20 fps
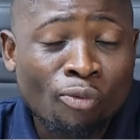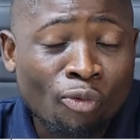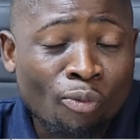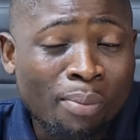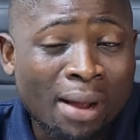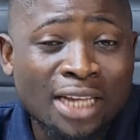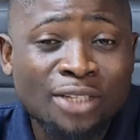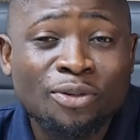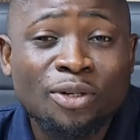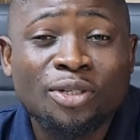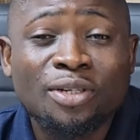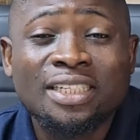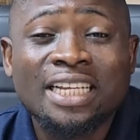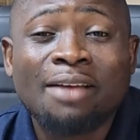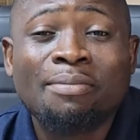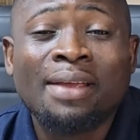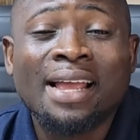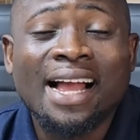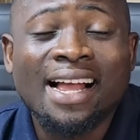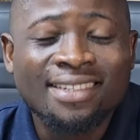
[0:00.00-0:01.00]
Past questions have
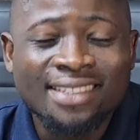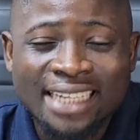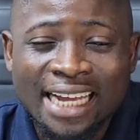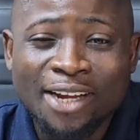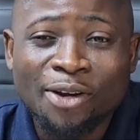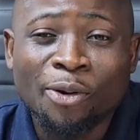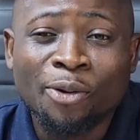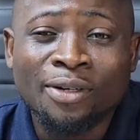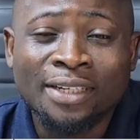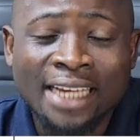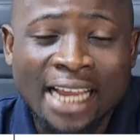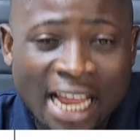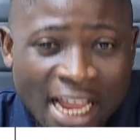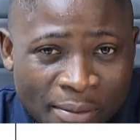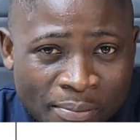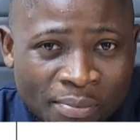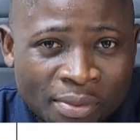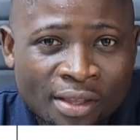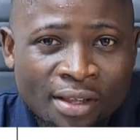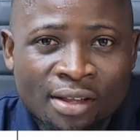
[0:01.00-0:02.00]
been answered on
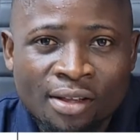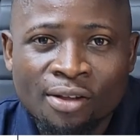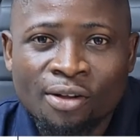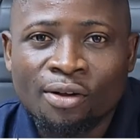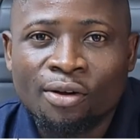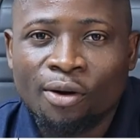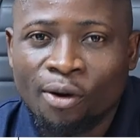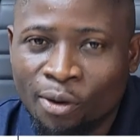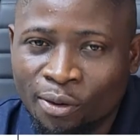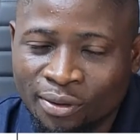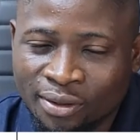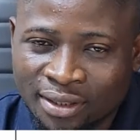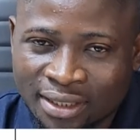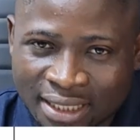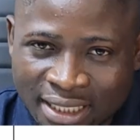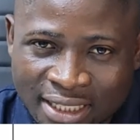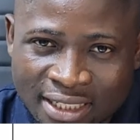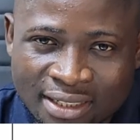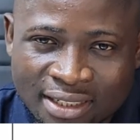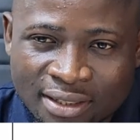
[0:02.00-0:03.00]
them on
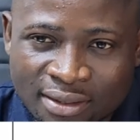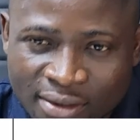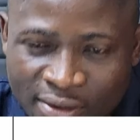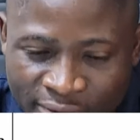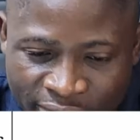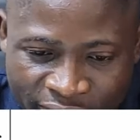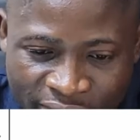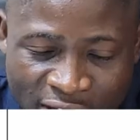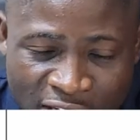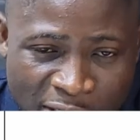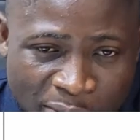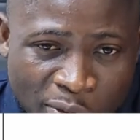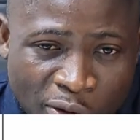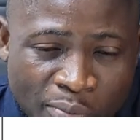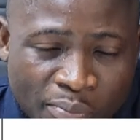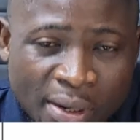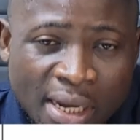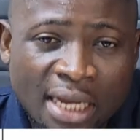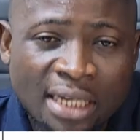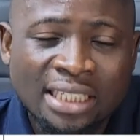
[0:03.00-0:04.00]
this Facebook
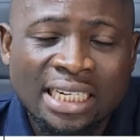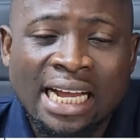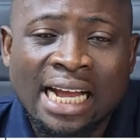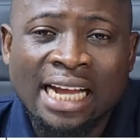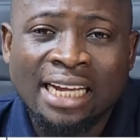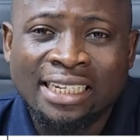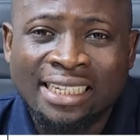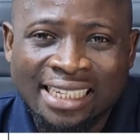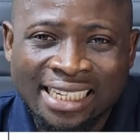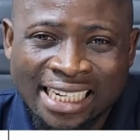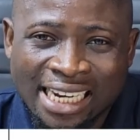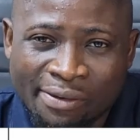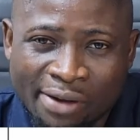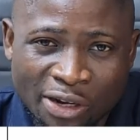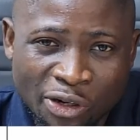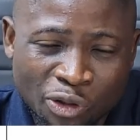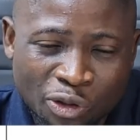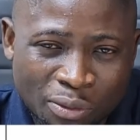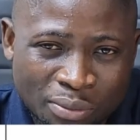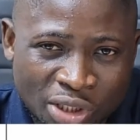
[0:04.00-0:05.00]
page and in our
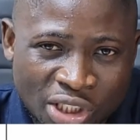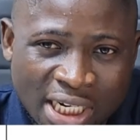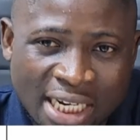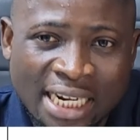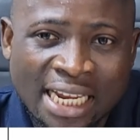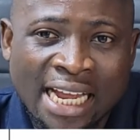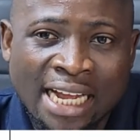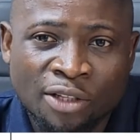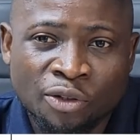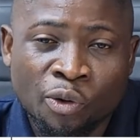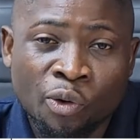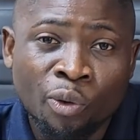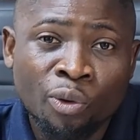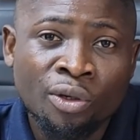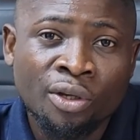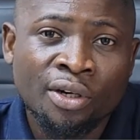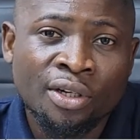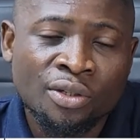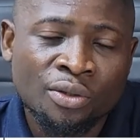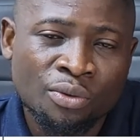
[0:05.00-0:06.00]
YouTube channel at
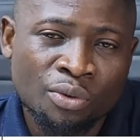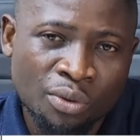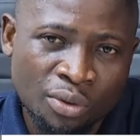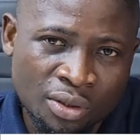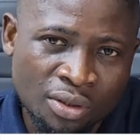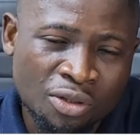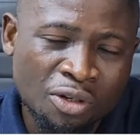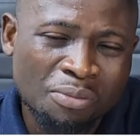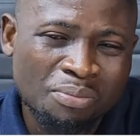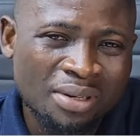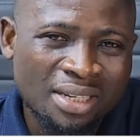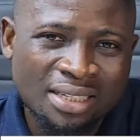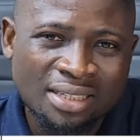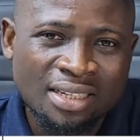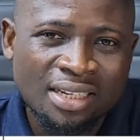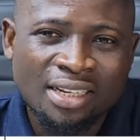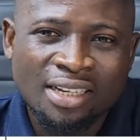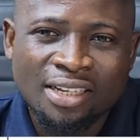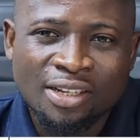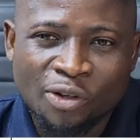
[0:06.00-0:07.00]
O3 Schools. So please,
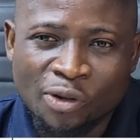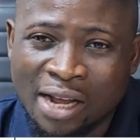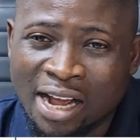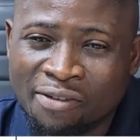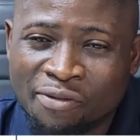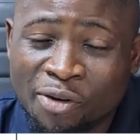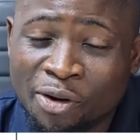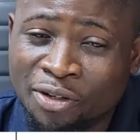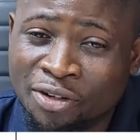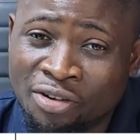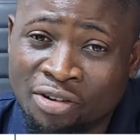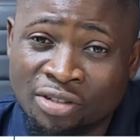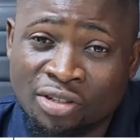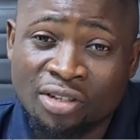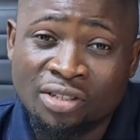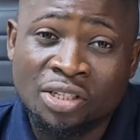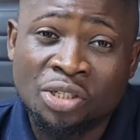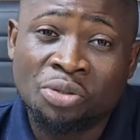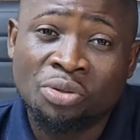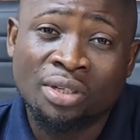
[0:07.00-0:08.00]
you have all the
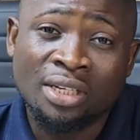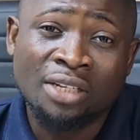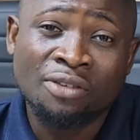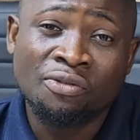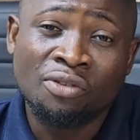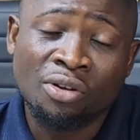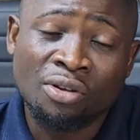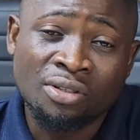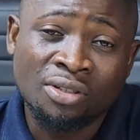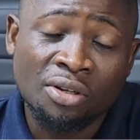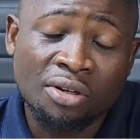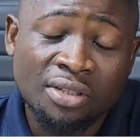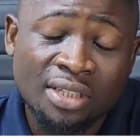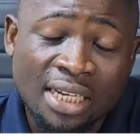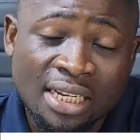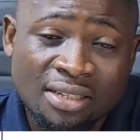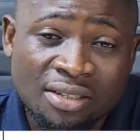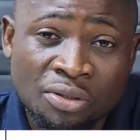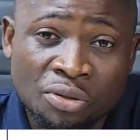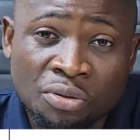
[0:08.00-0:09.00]
resources you need for your
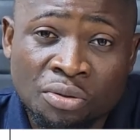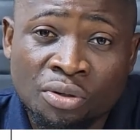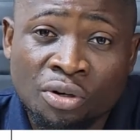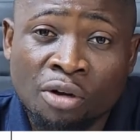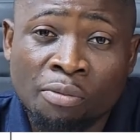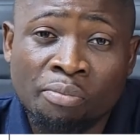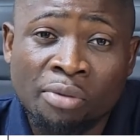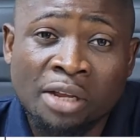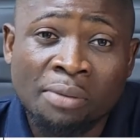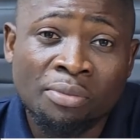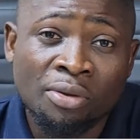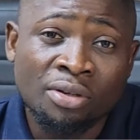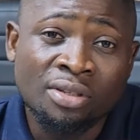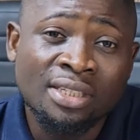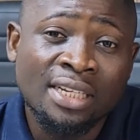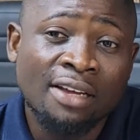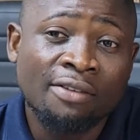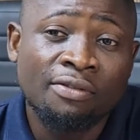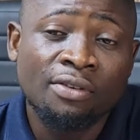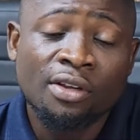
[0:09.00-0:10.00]
success. Do not blame
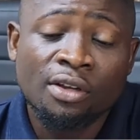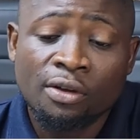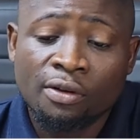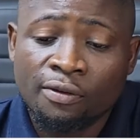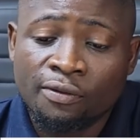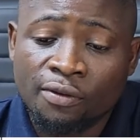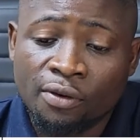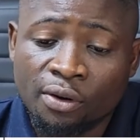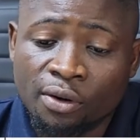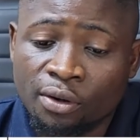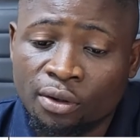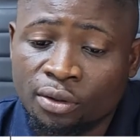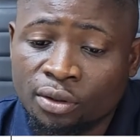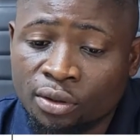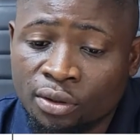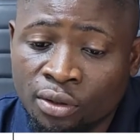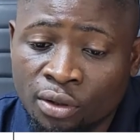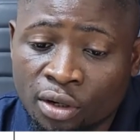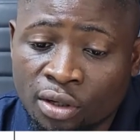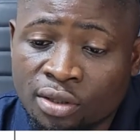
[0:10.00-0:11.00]
yourself for
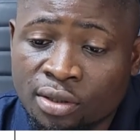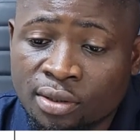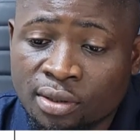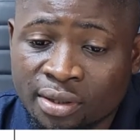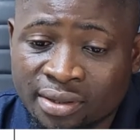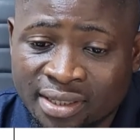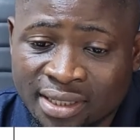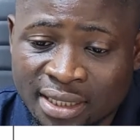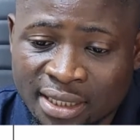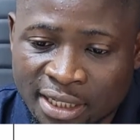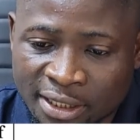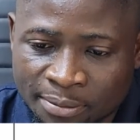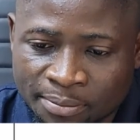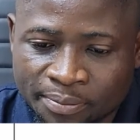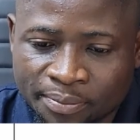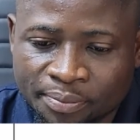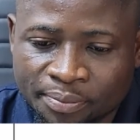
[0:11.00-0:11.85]
not succeeding.